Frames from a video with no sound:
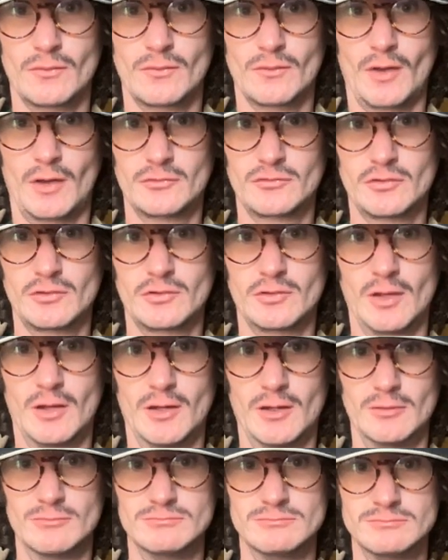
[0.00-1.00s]
I should
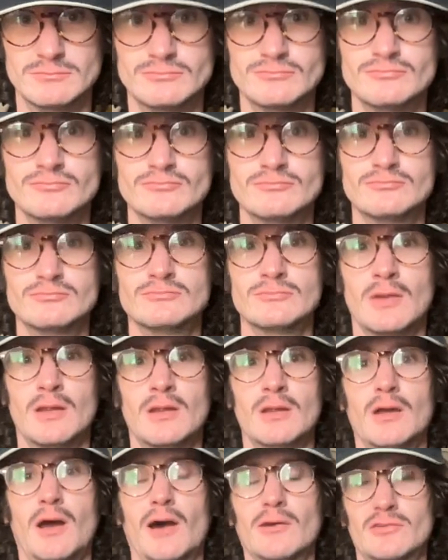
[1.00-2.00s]
uh,
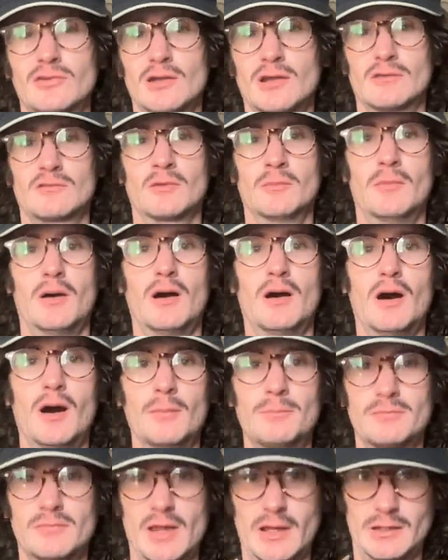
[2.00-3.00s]
I should get some
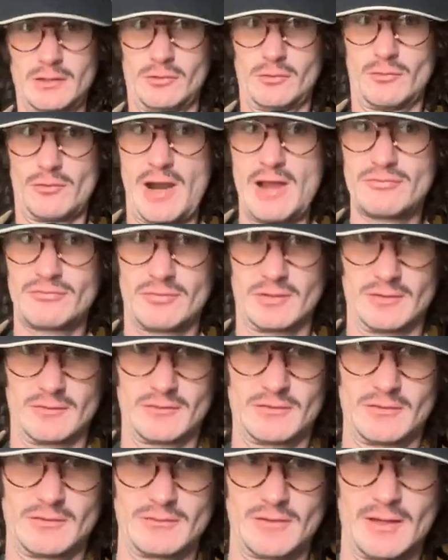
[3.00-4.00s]
updated
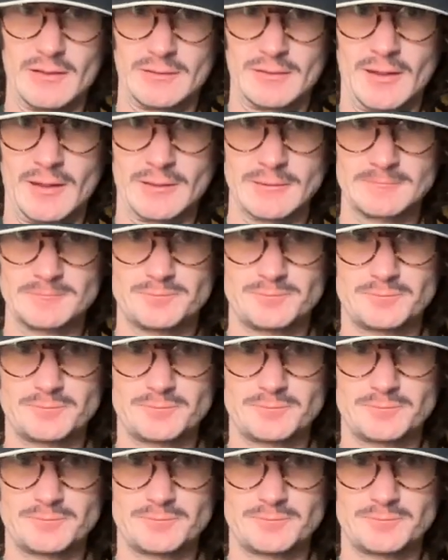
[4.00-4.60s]
references, I think.